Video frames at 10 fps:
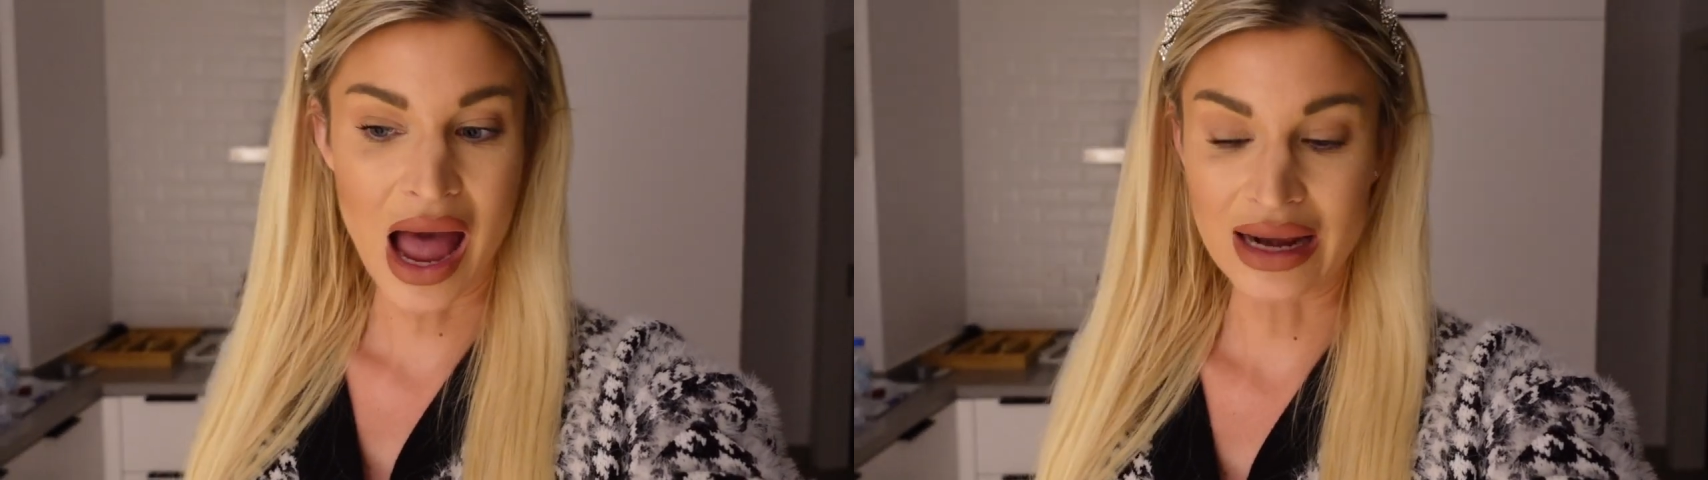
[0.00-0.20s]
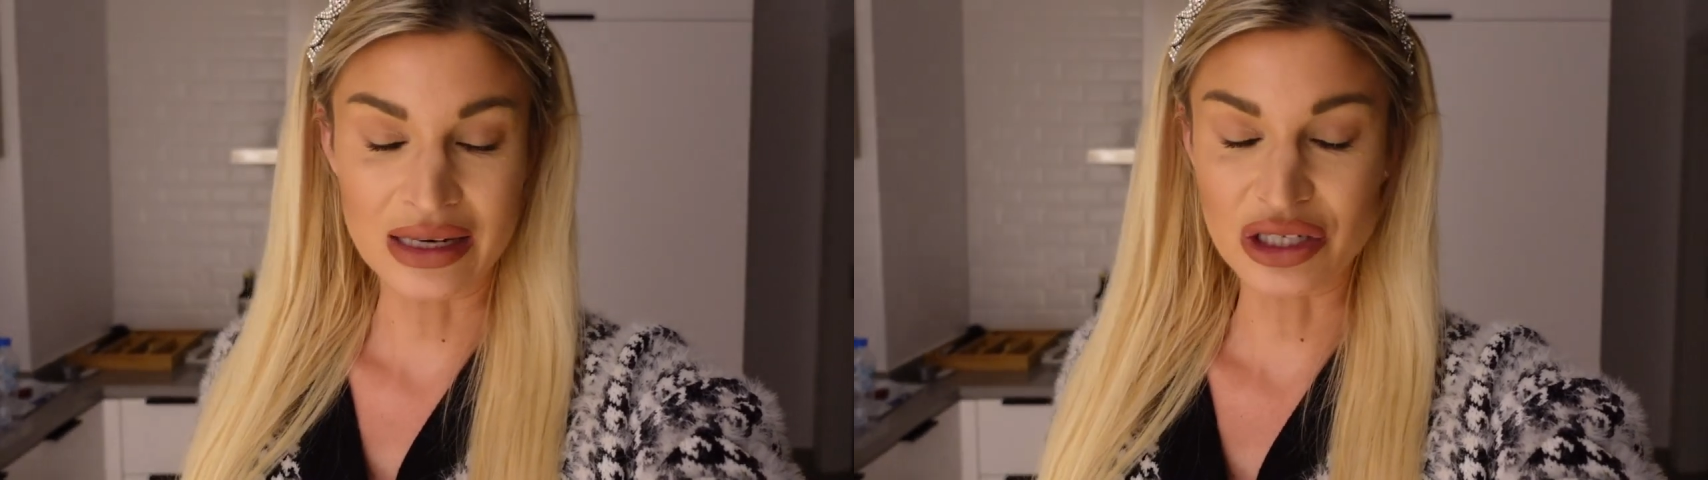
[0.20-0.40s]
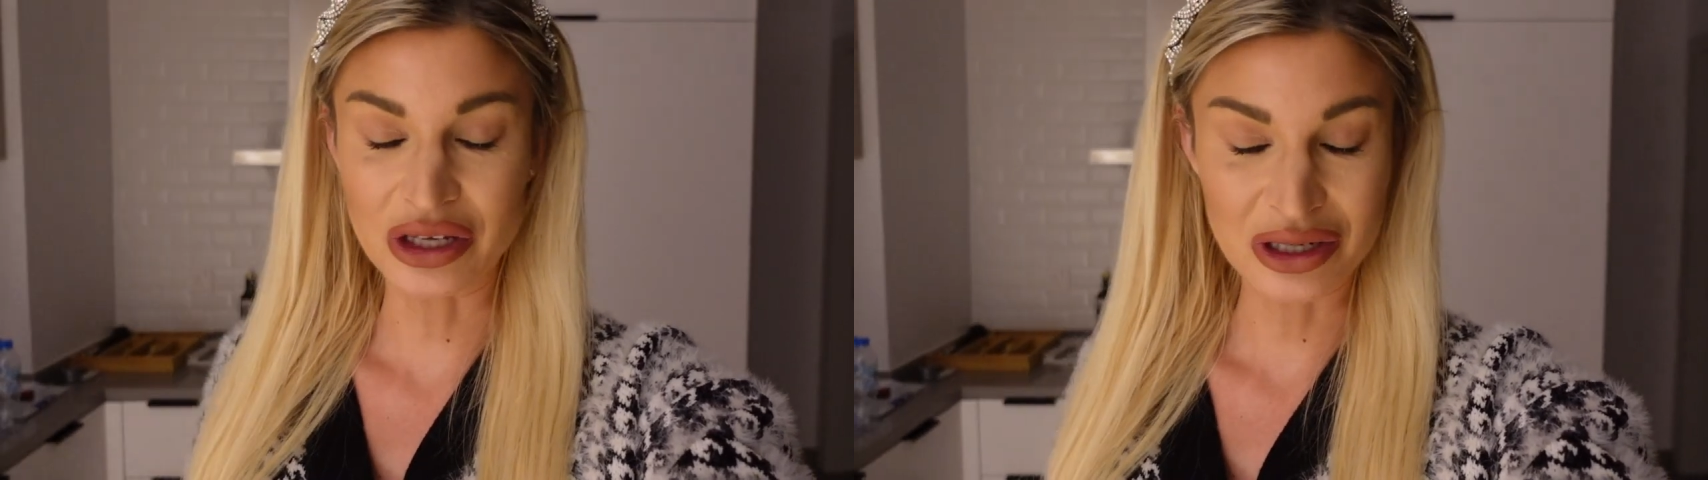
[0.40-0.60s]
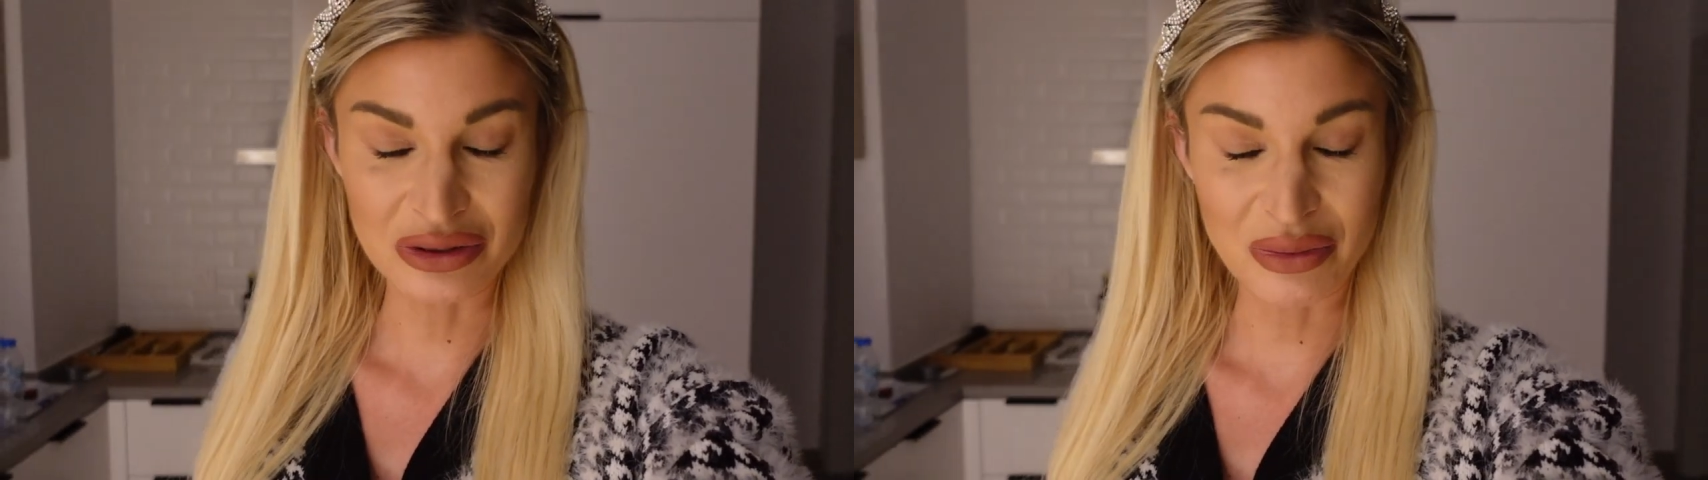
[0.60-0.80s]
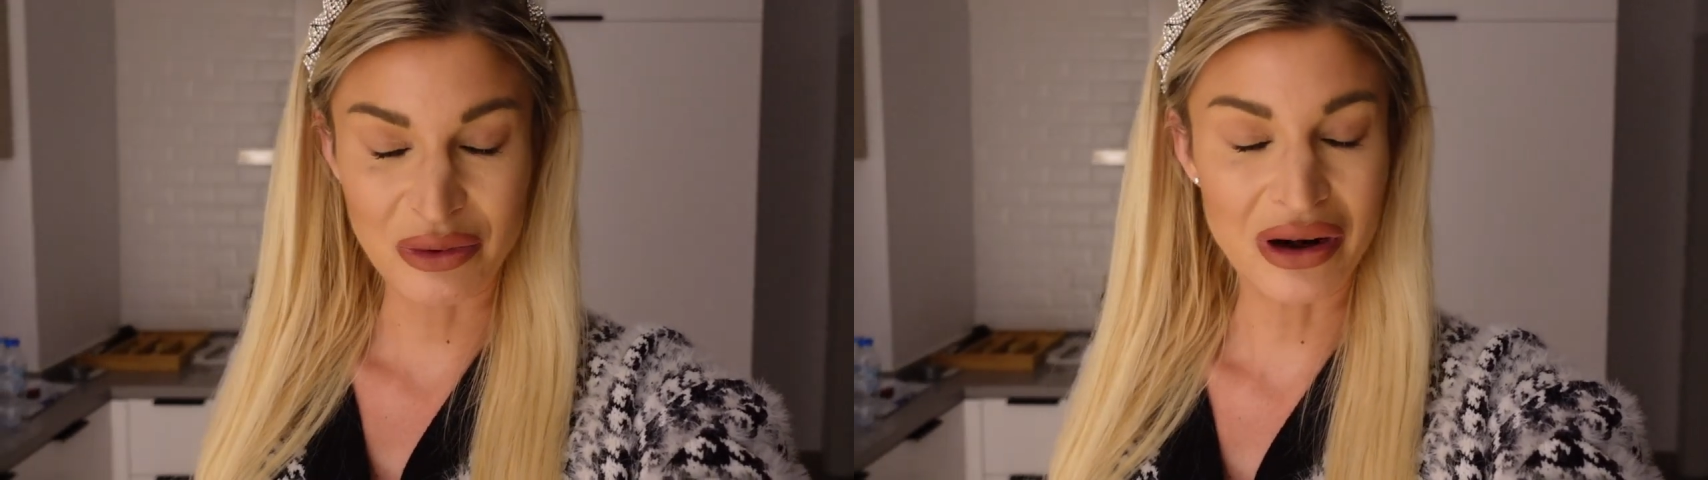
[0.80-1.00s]
I need to look
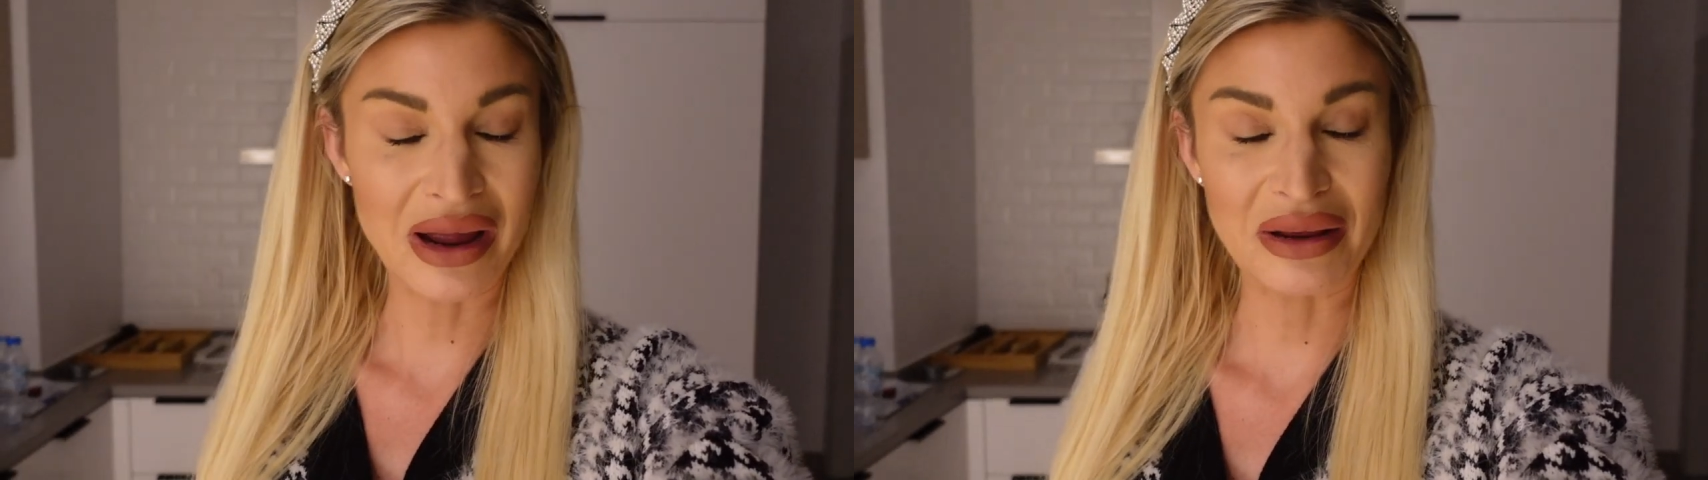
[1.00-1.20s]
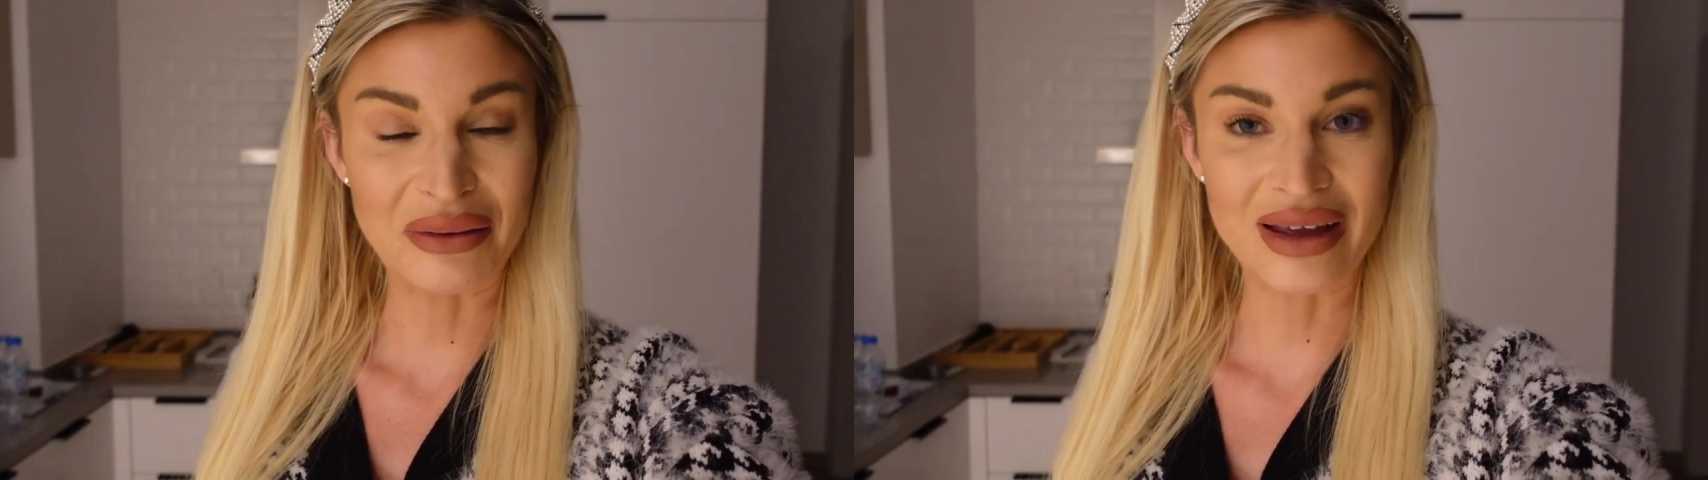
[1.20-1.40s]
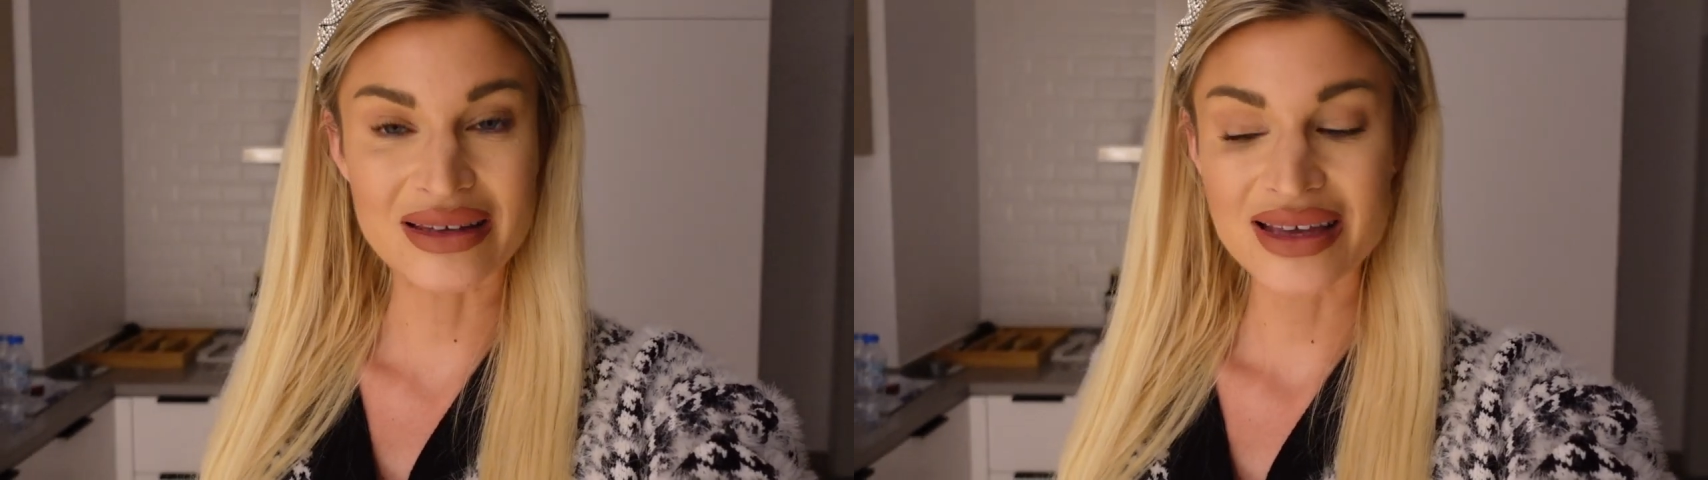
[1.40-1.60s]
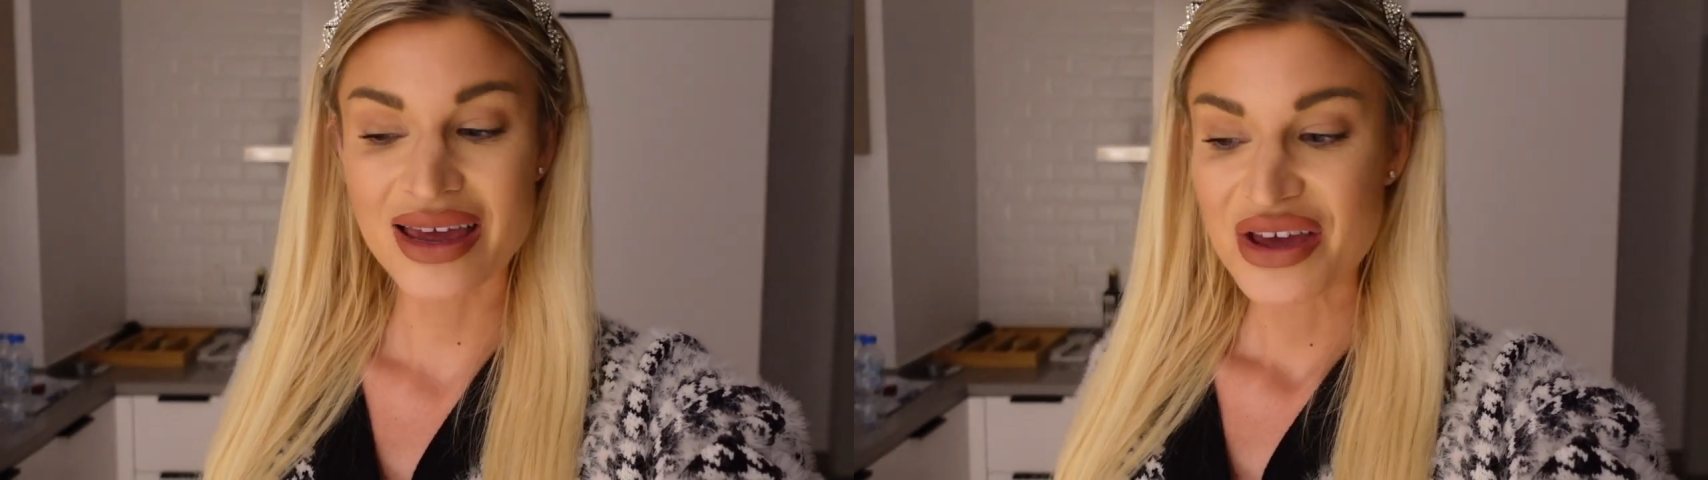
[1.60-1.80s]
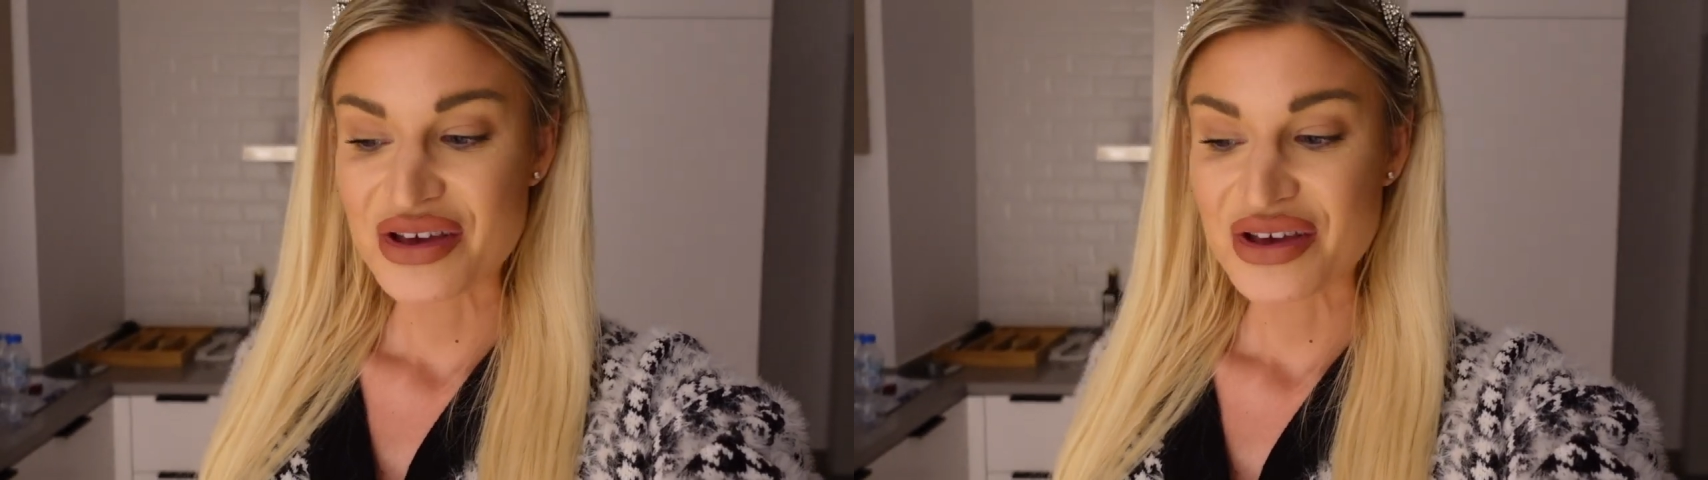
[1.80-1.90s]
into it more. Anyways,